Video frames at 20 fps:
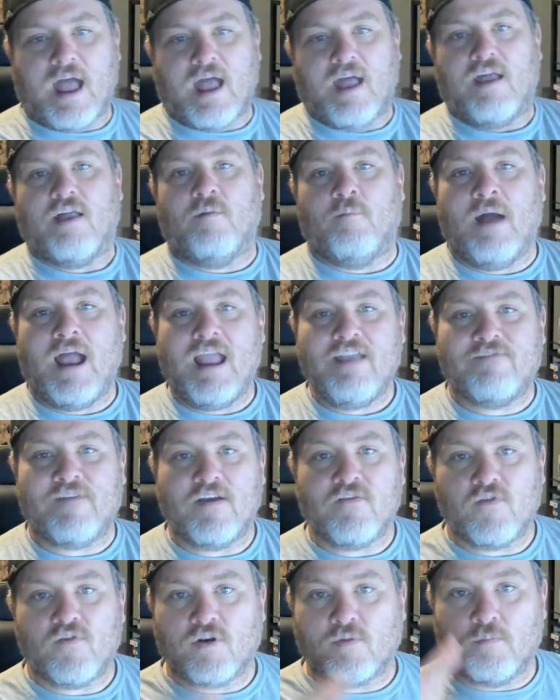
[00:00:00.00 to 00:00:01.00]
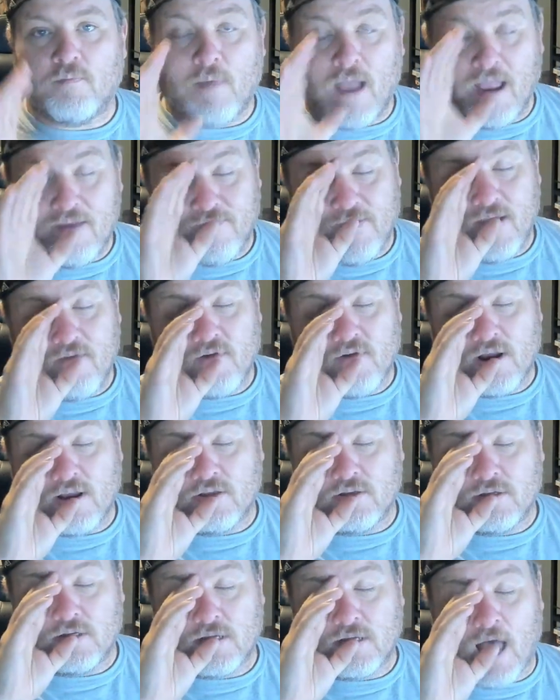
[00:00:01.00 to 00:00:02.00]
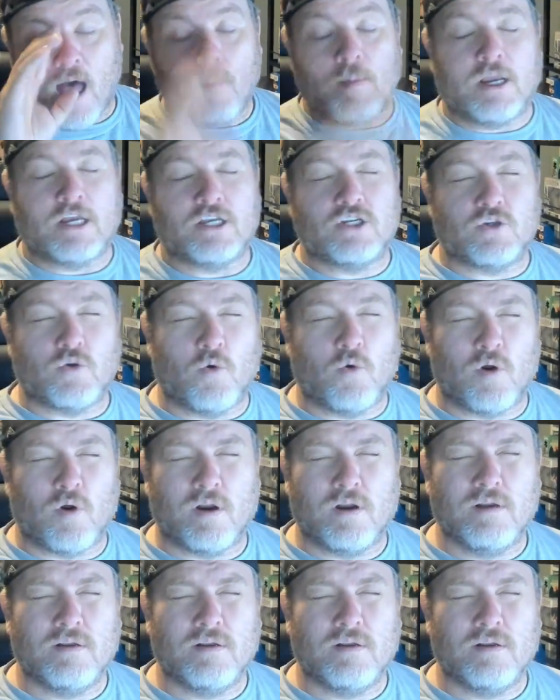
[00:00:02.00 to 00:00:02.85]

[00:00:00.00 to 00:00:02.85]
my favorite comic store,